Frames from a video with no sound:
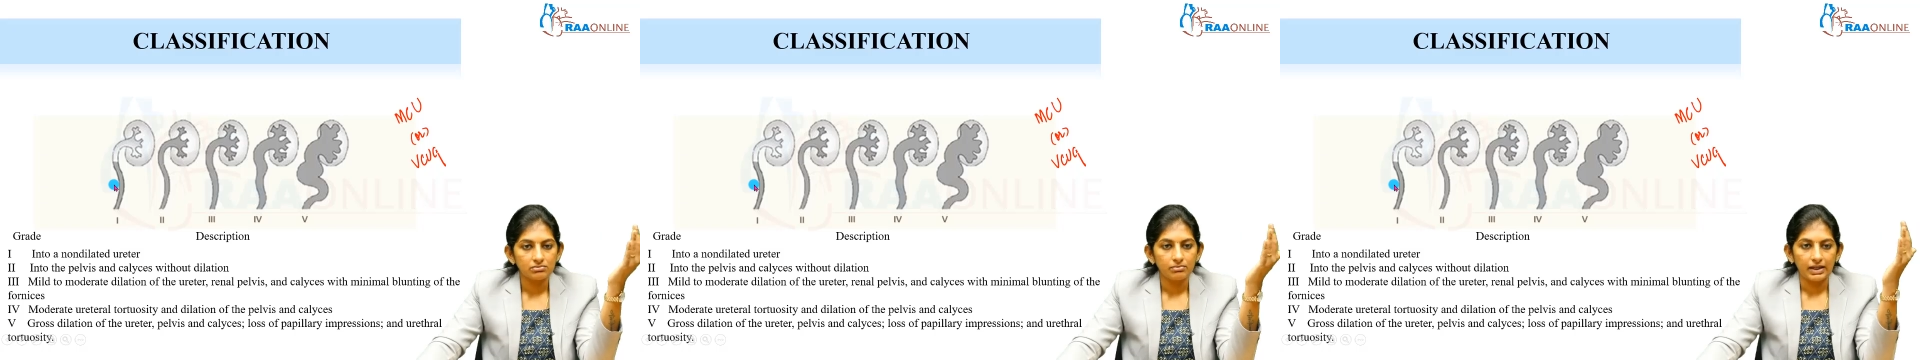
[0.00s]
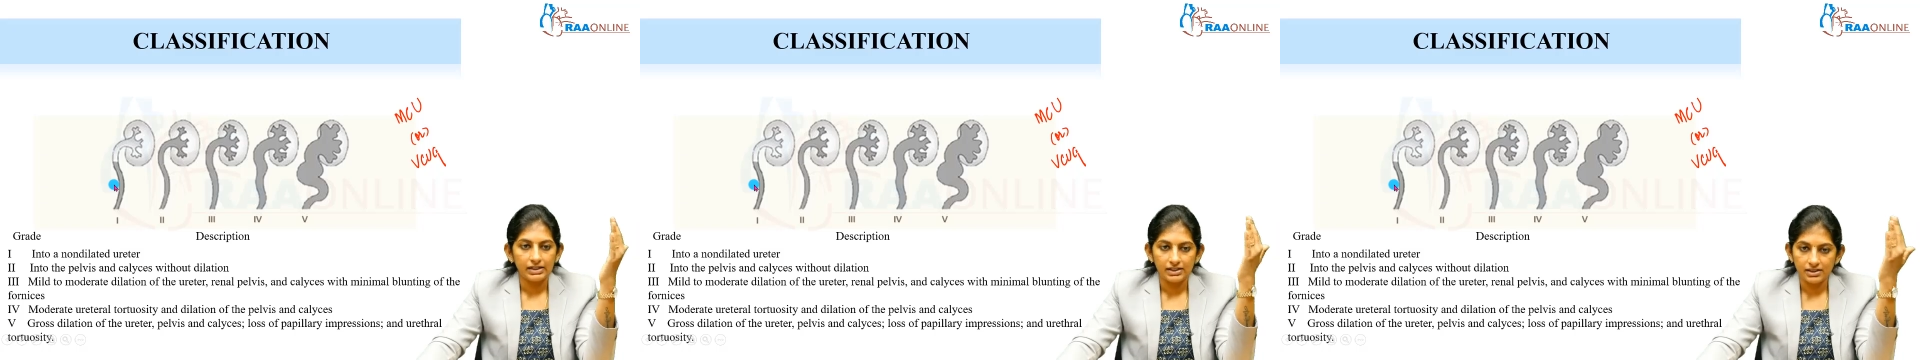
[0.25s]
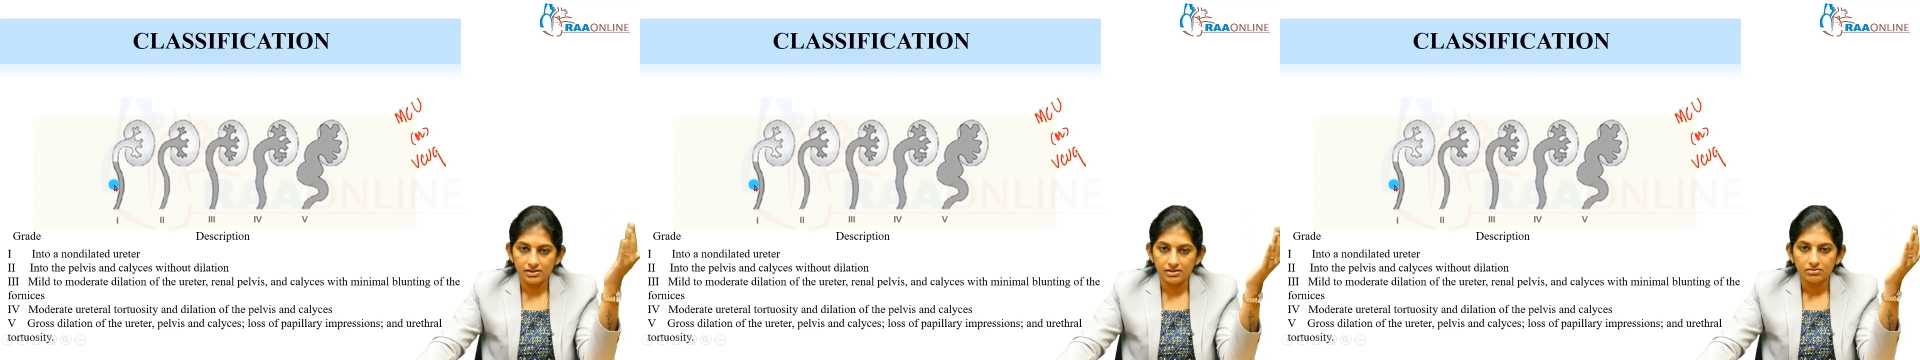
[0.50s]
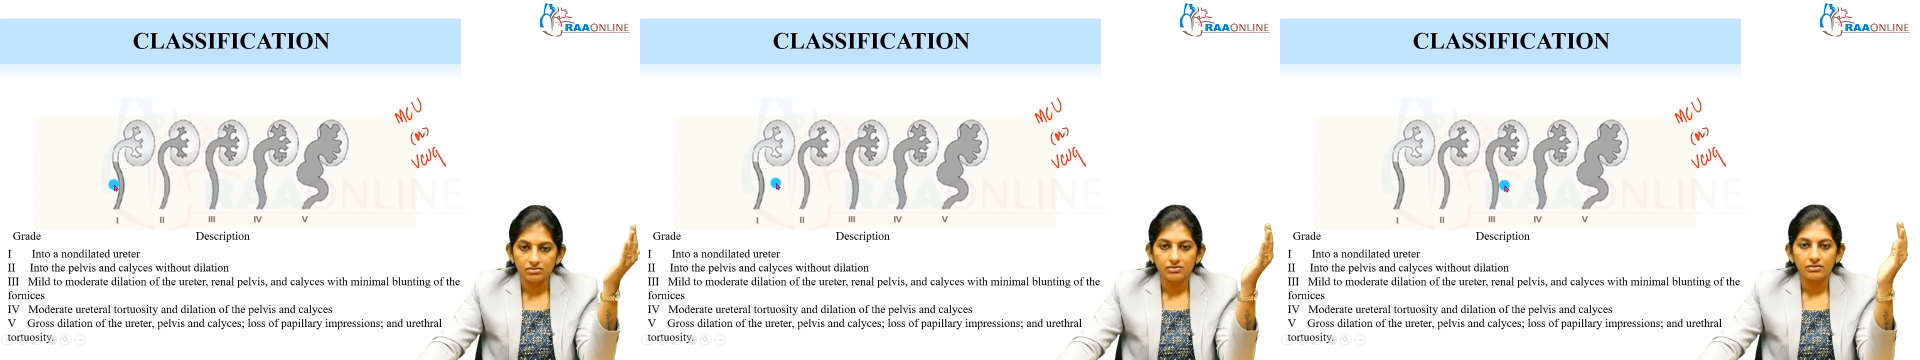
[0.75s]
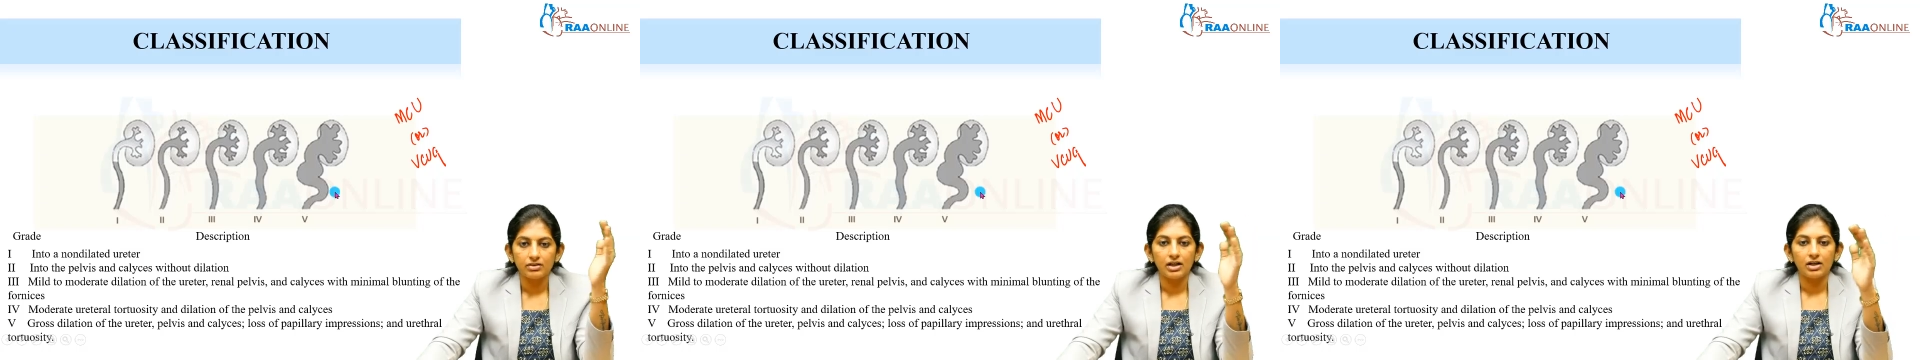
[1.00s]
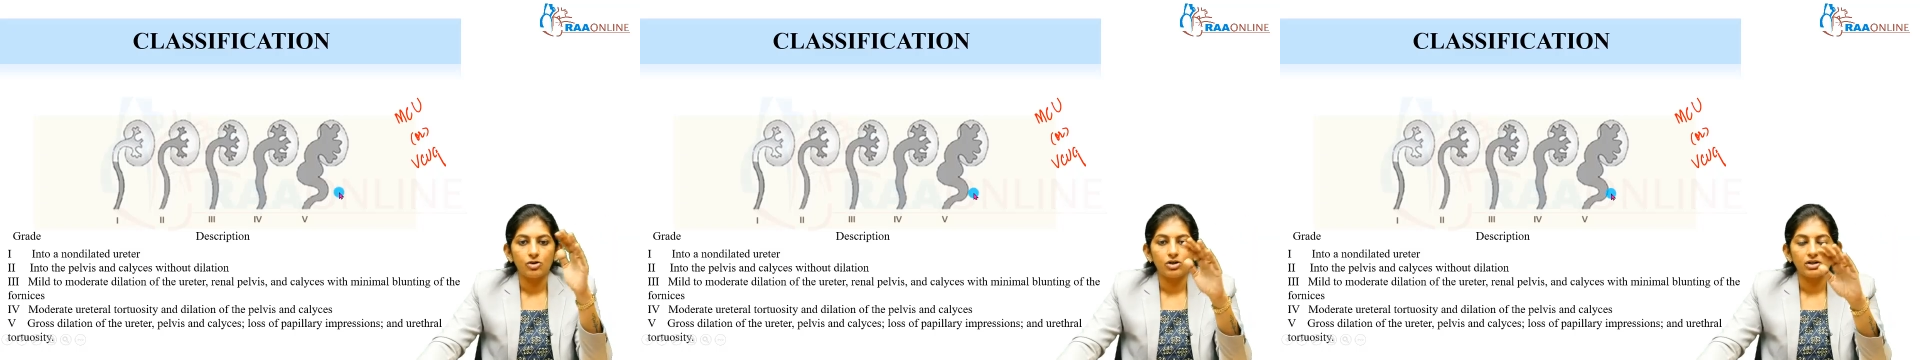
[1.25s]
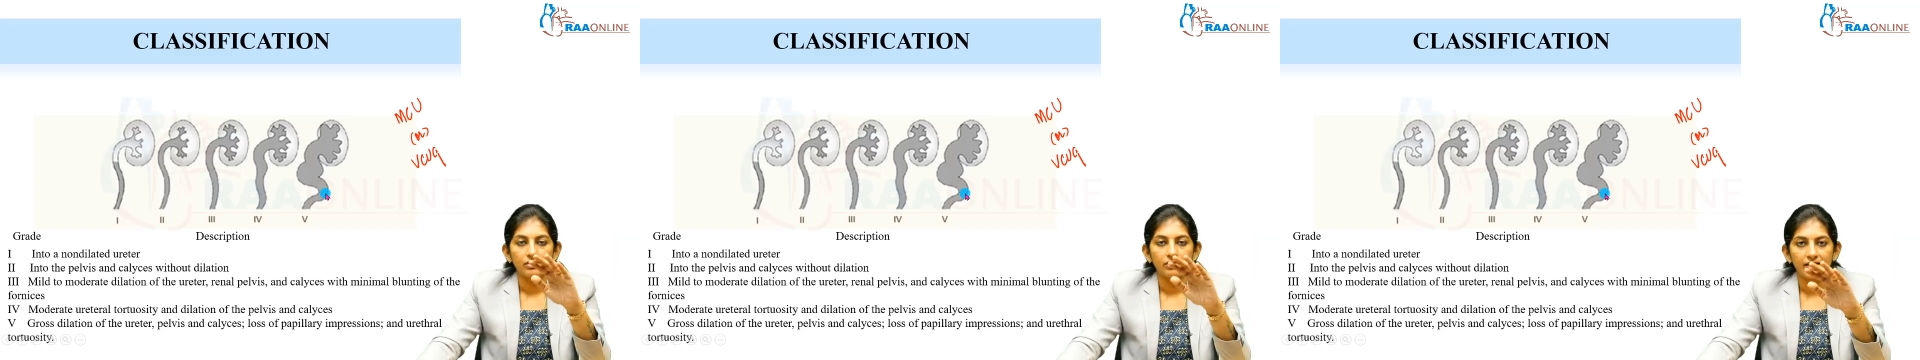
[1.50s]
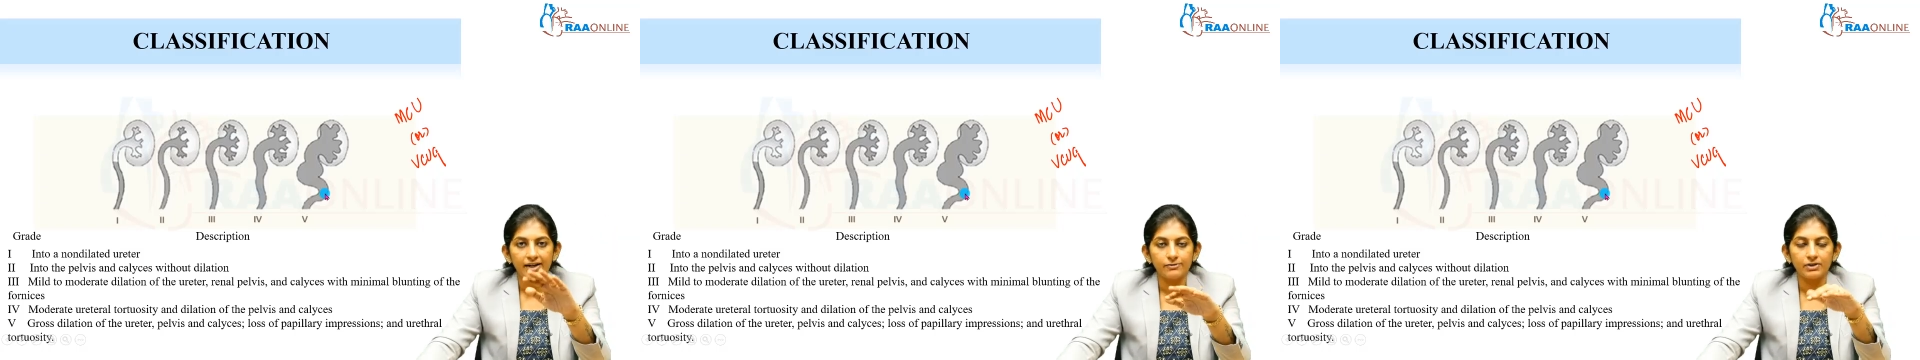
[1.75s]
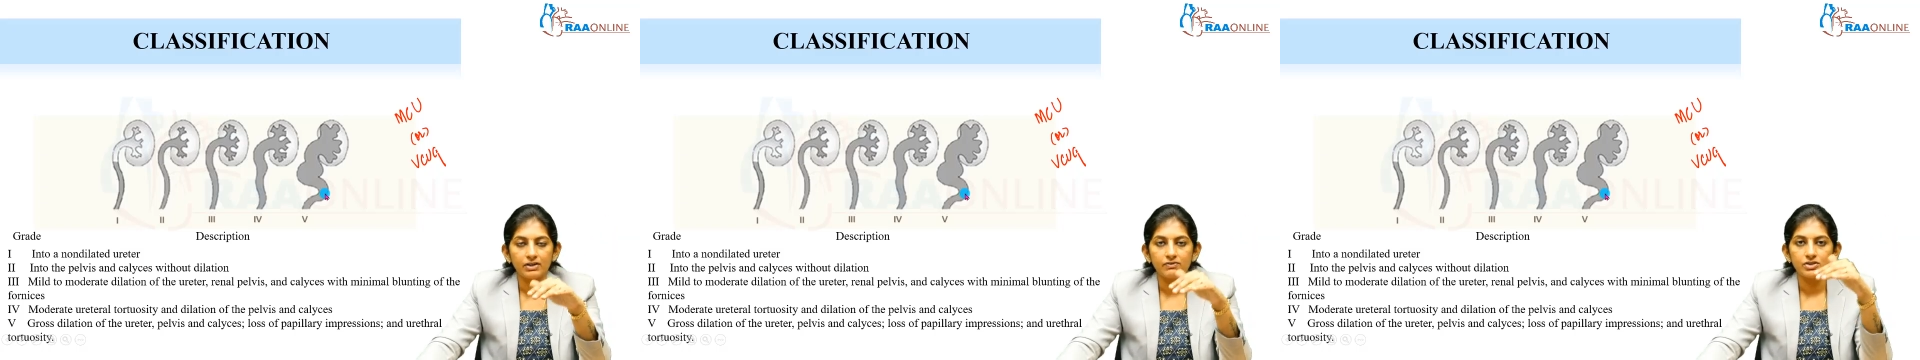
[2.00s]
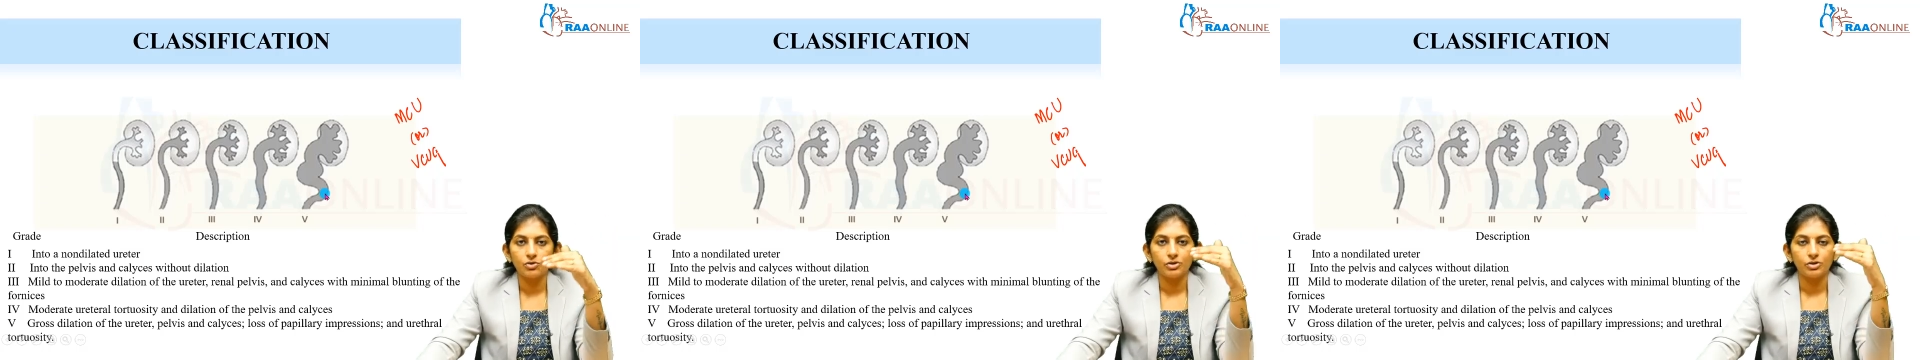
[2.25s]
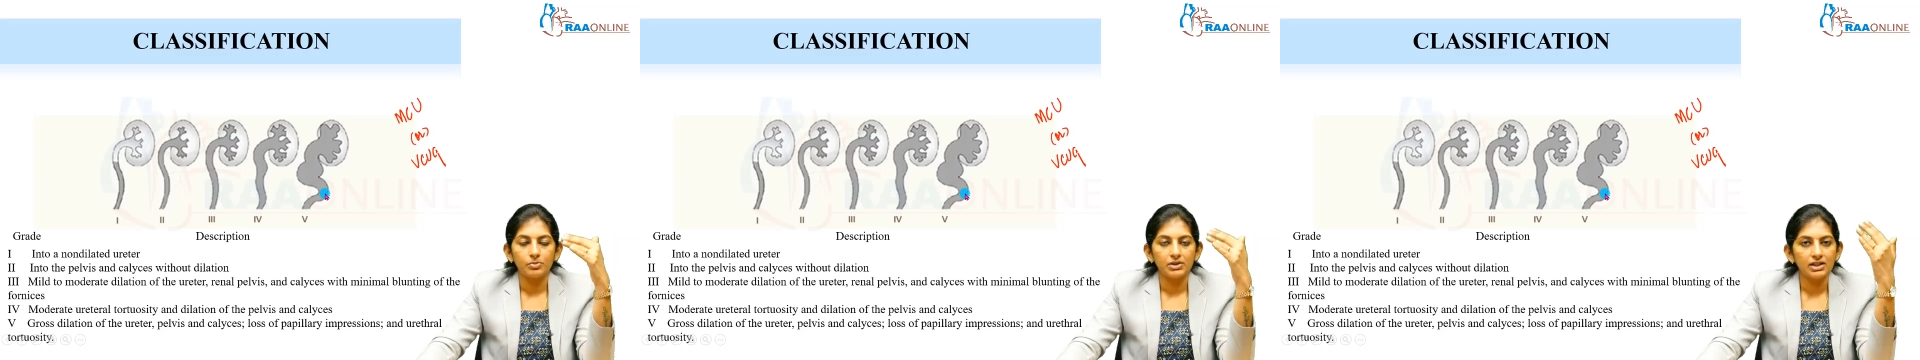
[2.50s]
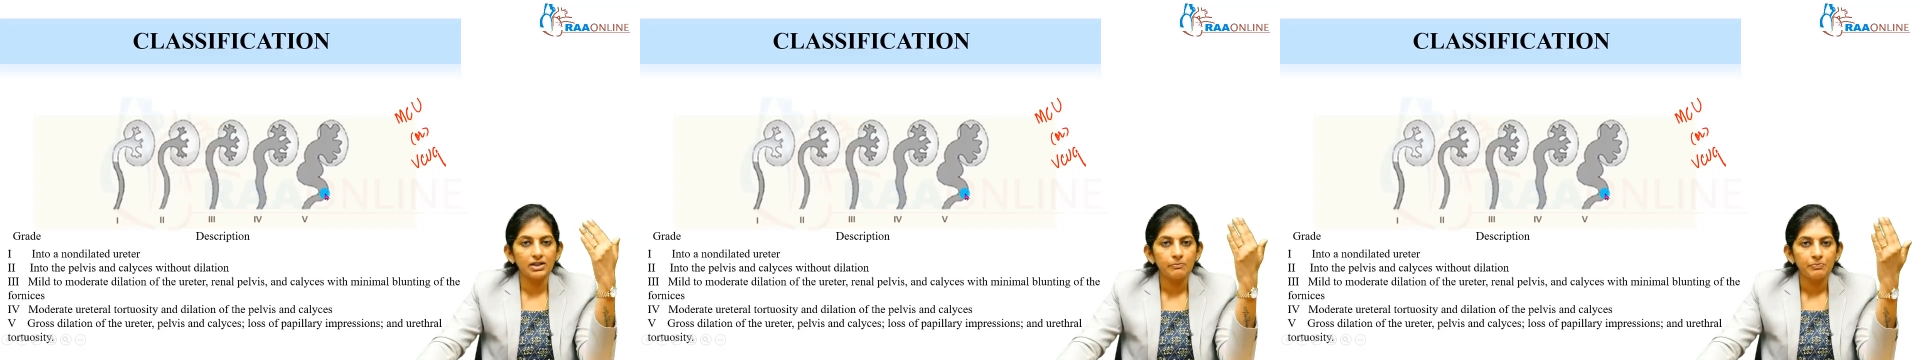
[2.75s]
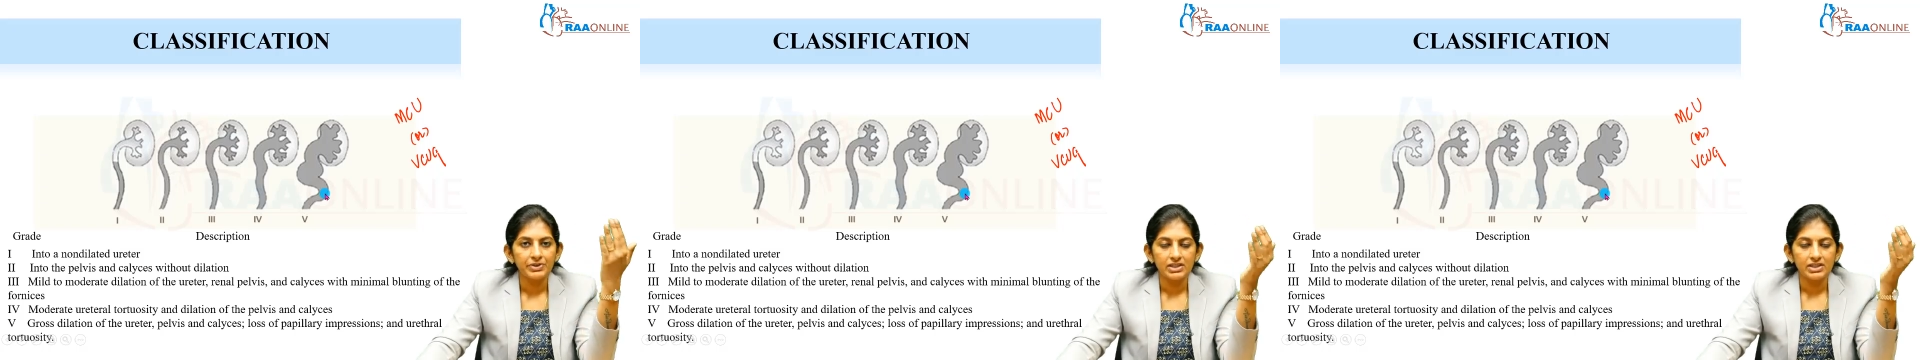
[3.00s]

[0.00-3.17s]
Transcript: mildest, or grade five is going to be the